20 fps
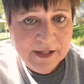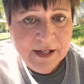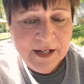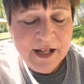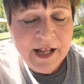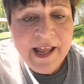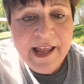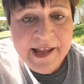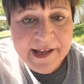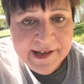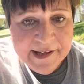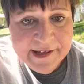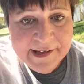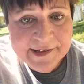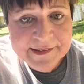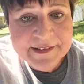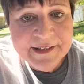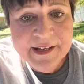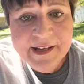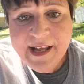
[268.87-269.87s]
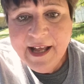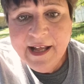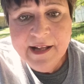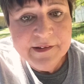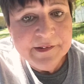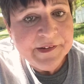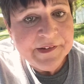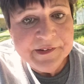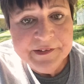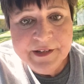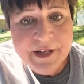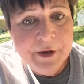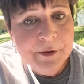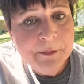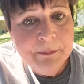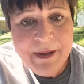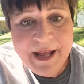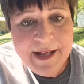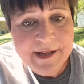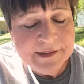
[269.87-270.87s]
and it has no
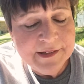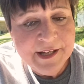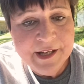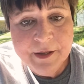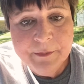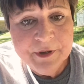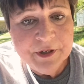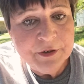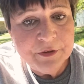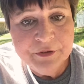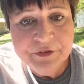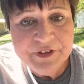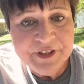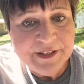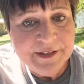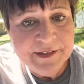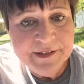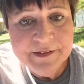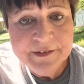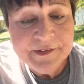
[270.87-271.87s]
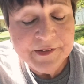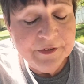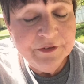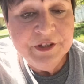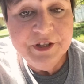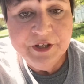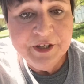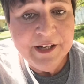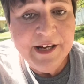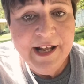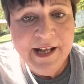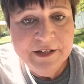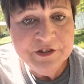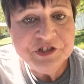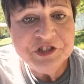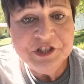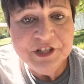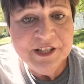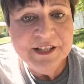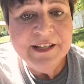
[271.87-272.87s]
bad chemicals in it. So you could
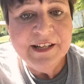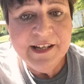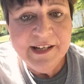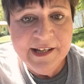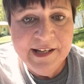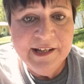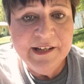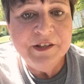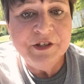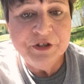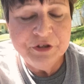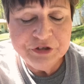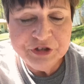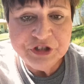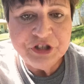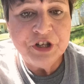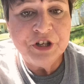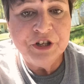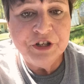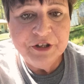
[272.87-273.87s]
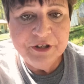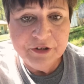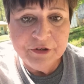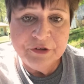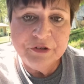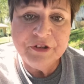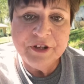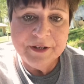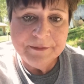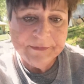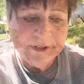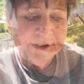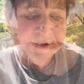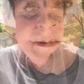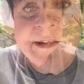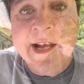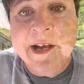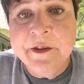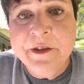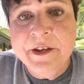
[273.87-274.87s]
actually eat your shirt or something.
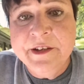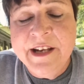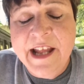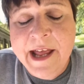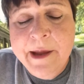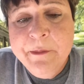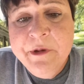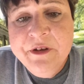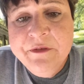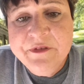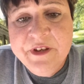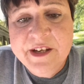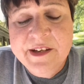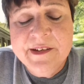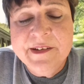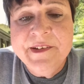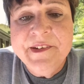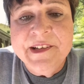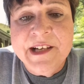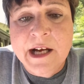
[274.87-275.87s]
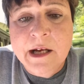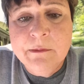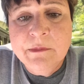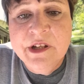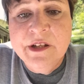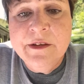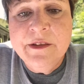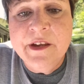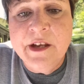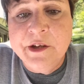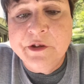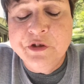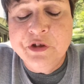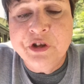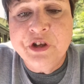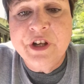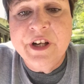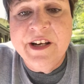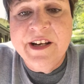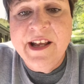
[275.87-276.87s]
Now, the name of the assignment that
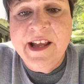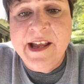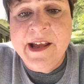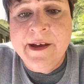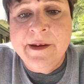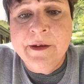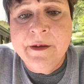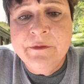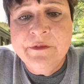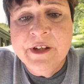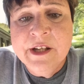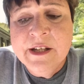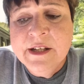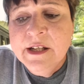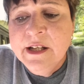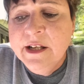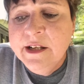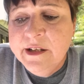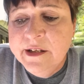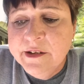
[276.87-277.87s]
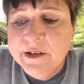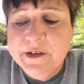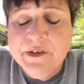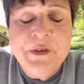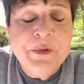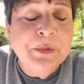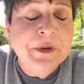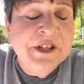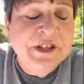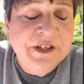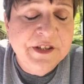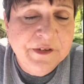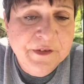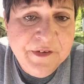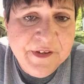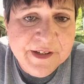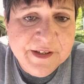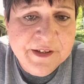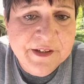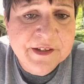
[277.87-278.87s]
you're going to have is
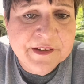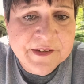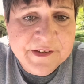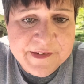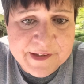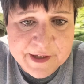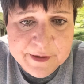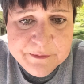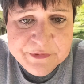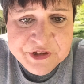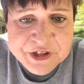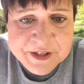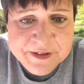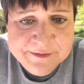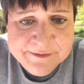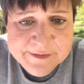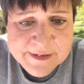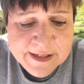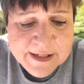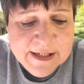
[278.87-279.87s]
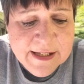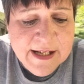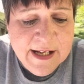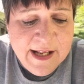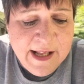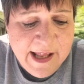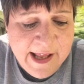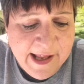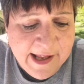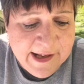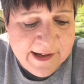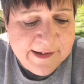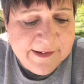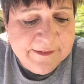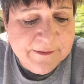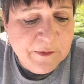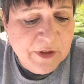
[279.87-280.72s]
reducing consumption. And